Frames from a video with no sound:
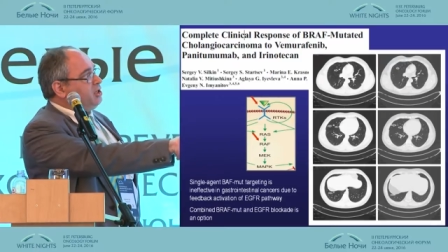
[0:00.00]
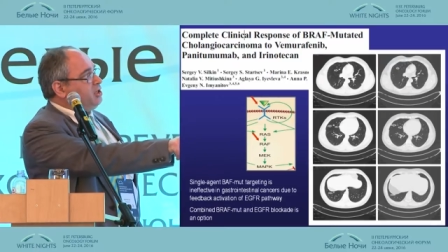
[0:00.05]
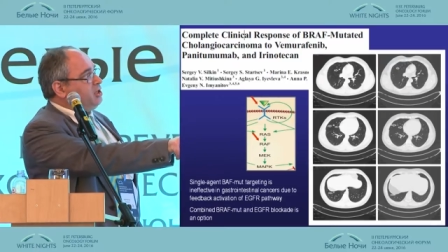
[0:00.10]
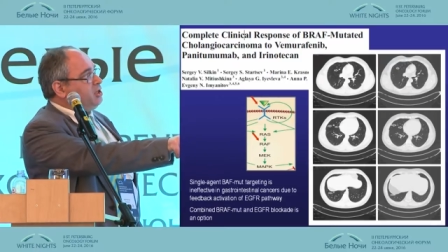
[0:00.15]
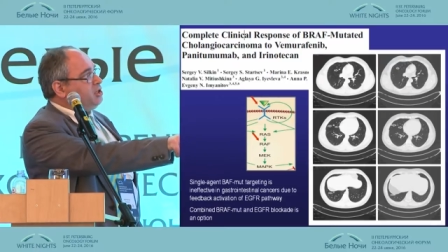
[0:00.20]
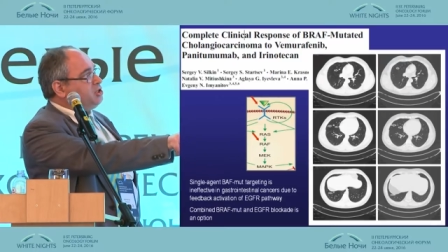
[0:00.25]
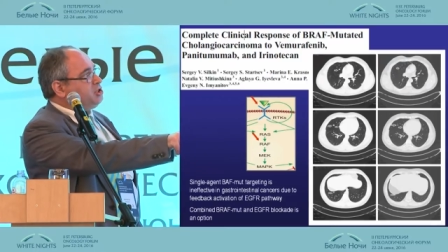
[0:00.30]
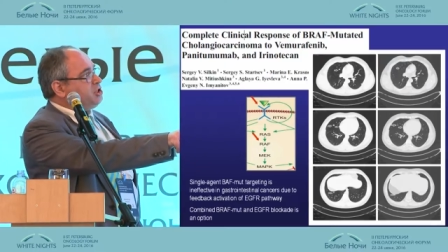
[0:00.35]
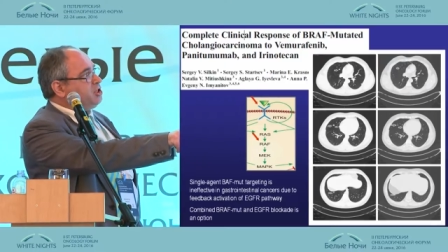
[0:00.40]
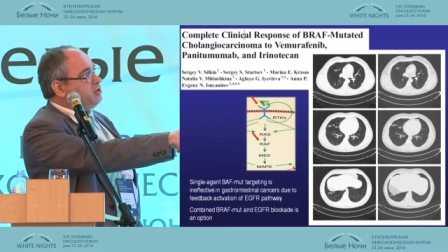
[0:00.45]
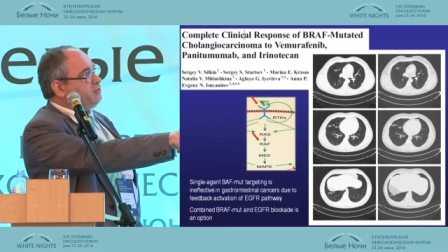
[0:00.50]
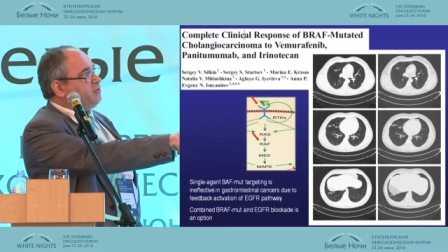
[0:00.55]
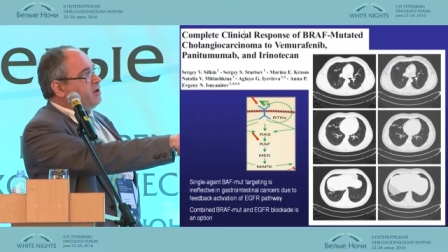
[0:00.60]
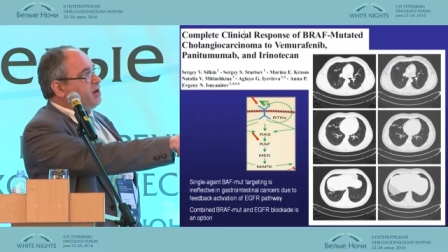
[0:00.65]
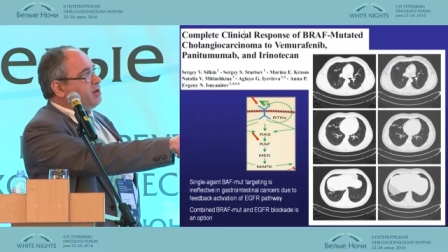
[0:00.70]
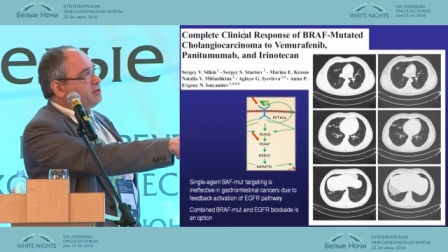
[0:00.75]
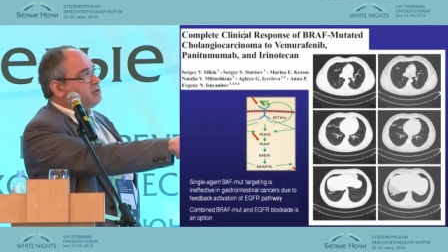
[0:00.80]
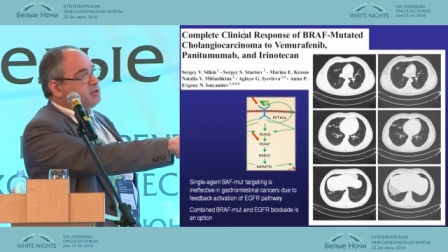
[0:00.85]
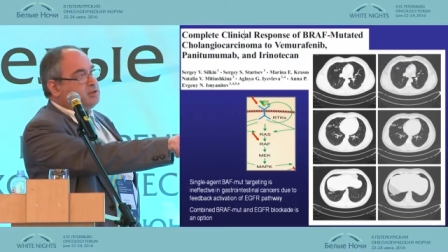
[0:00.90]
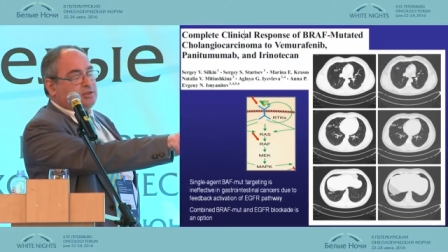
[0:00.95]
E G F
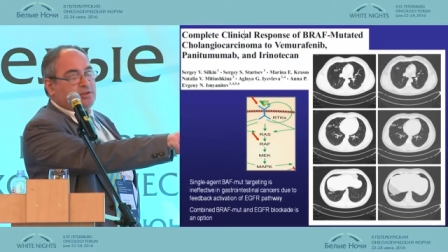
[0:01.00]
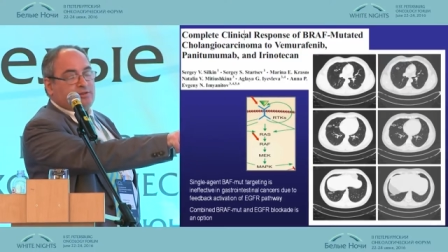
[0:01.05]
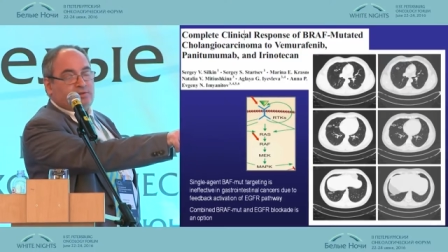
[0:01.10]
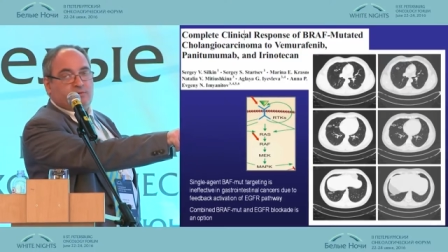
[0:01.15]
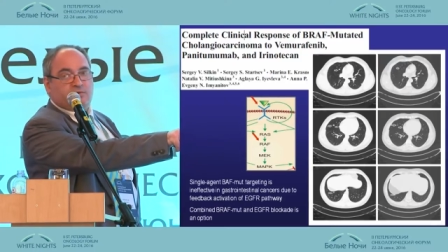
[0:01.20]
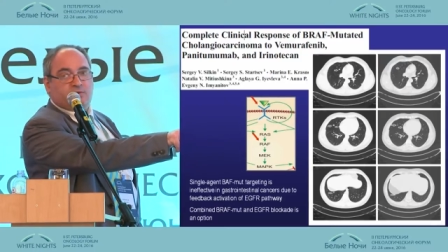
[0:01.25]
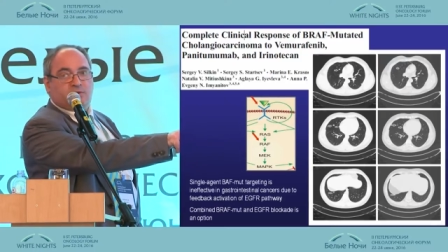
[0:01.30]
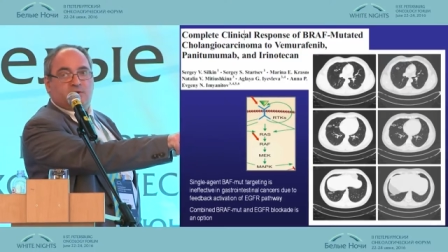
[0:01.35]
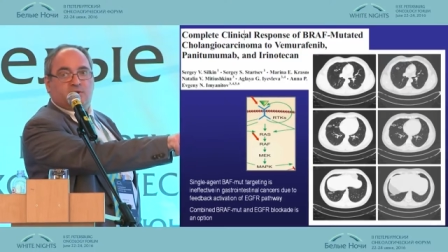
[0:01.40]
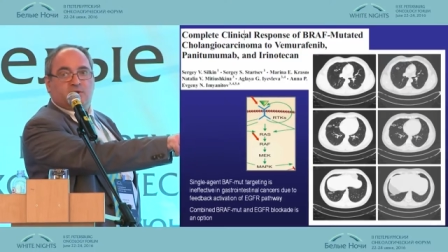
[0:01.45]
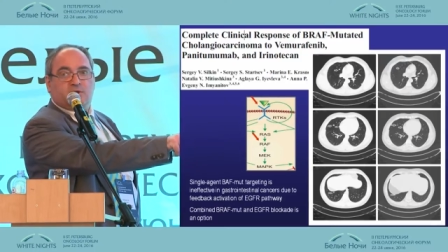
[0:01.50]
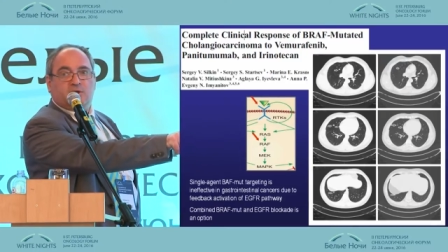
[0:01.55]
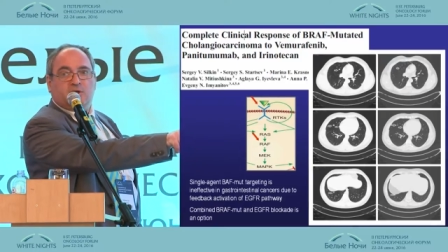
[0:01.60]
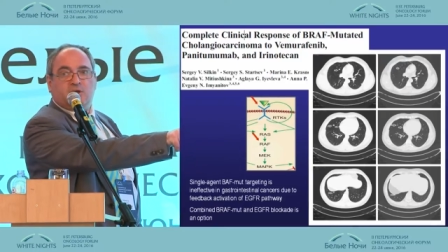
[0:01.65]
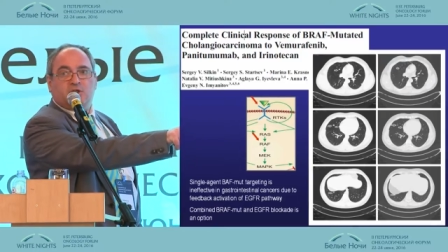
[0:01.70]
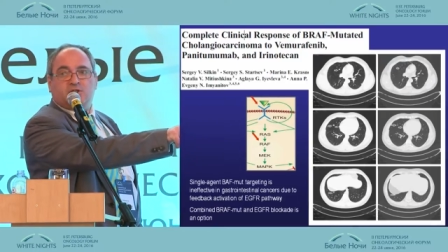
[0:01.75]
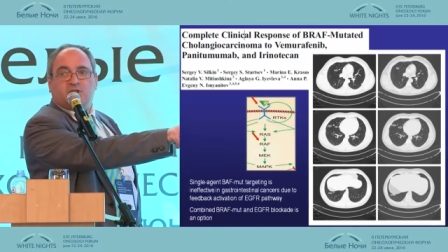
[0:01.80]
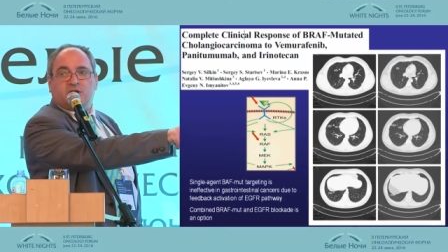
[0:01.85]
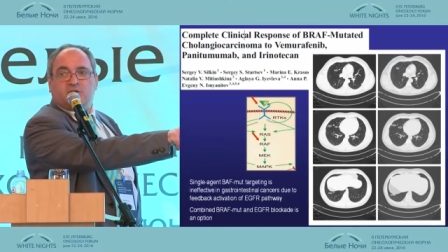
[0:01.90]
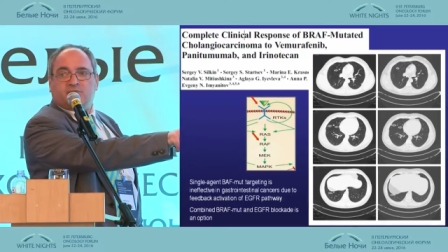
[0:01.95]
R,
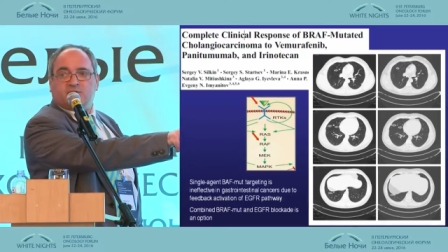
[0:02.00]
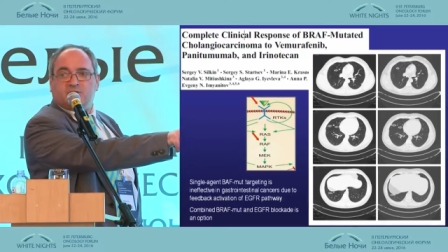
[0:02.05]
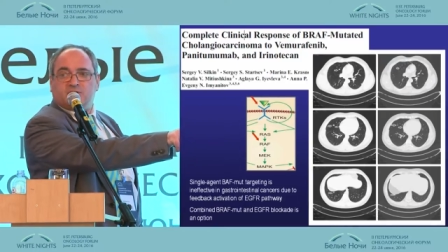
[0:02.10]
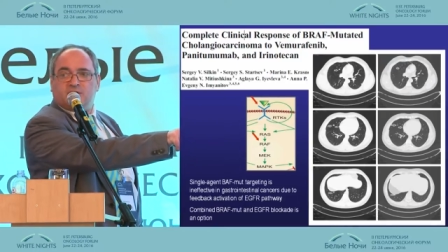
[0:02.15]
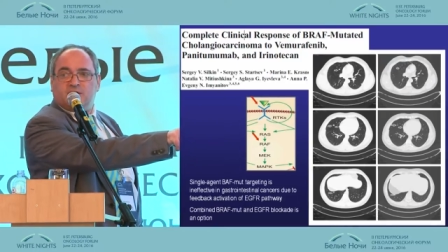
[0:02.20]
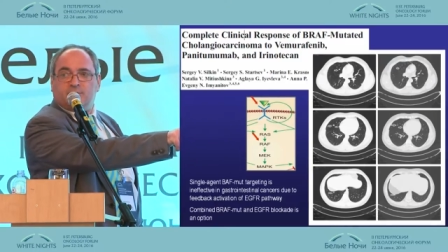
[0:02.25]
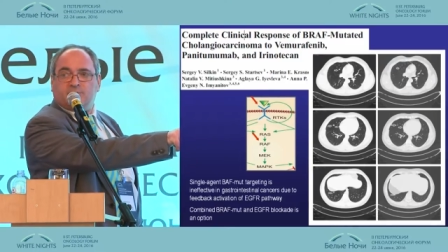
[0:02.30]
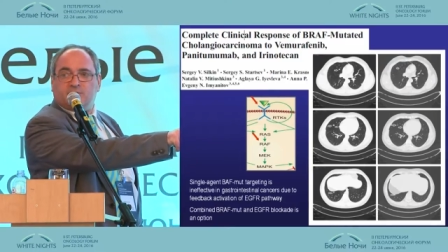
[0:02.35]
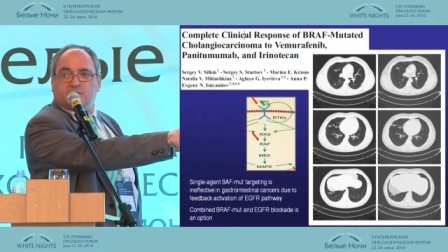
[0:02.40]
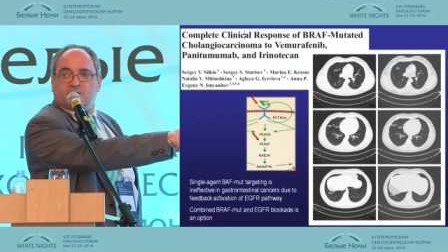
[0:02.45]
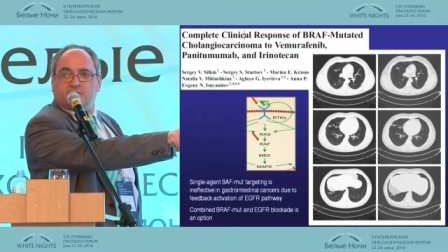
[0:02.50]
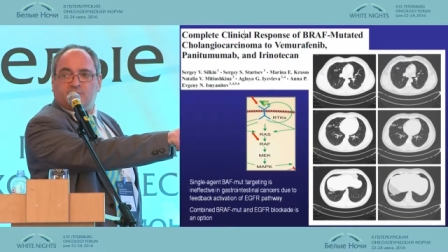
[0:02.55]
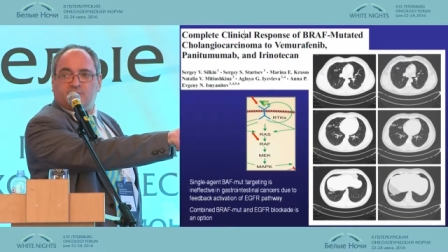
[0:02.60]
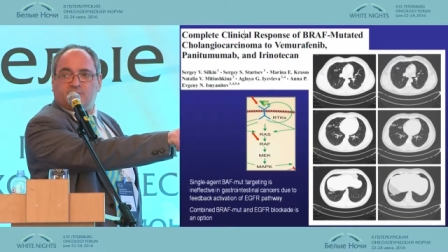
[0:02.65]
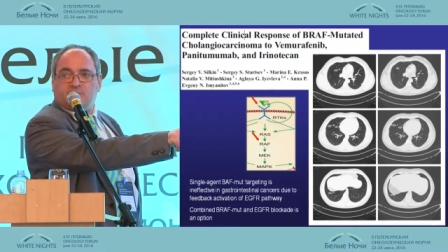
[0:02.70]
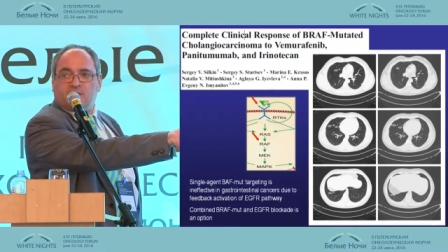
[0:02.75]
E G F receptor.